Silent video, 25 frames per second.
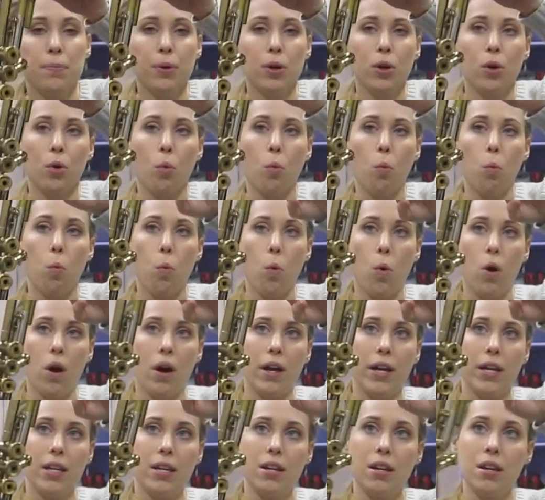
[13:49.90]
to put
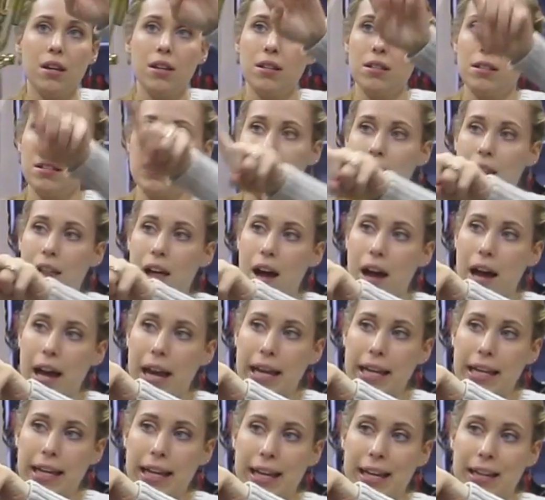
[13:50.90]
one
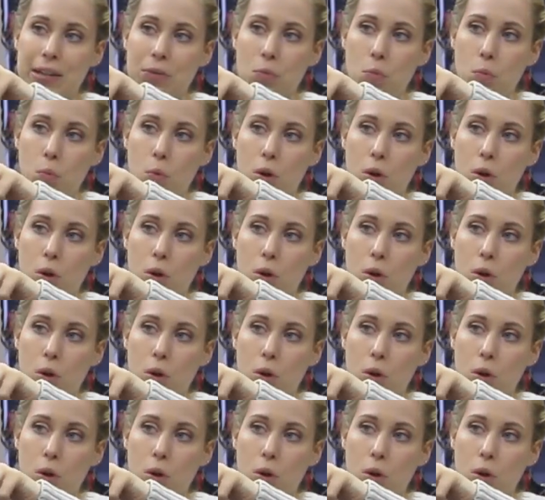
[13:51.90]
slide in